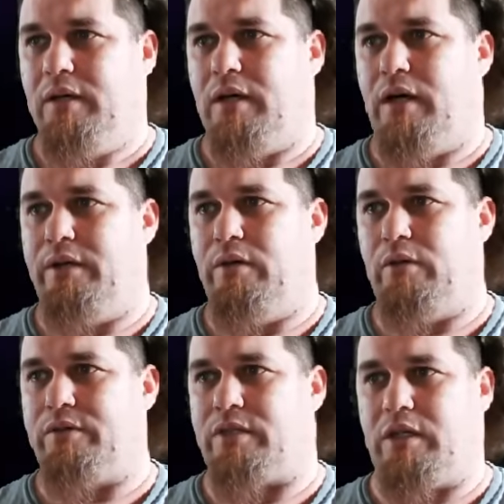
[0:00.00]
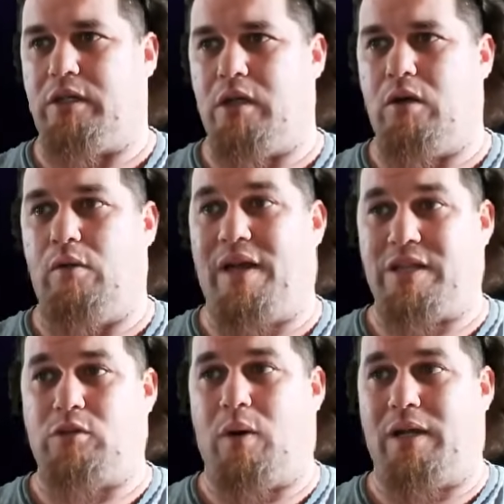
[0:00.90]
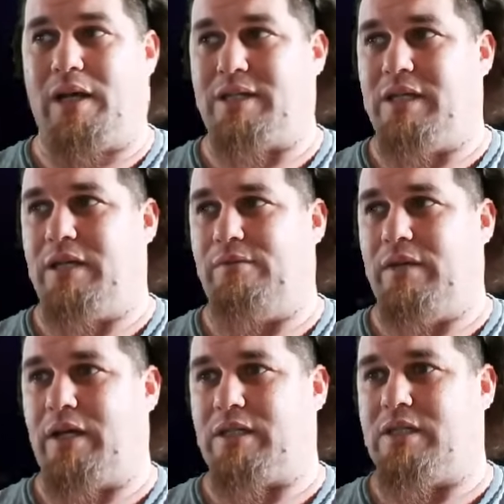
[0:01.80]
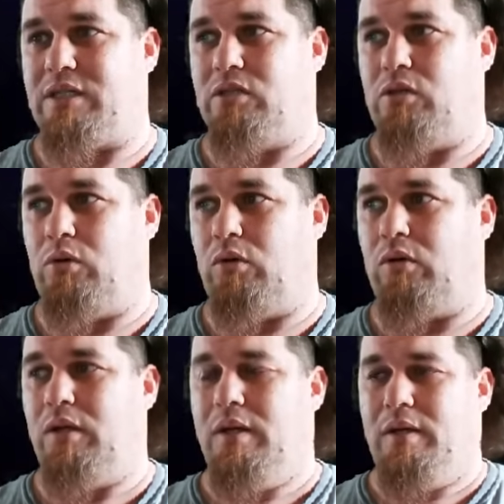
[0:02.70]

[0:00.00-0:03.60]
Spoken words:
Noel's going to go. That's who I like to hit next is Noel.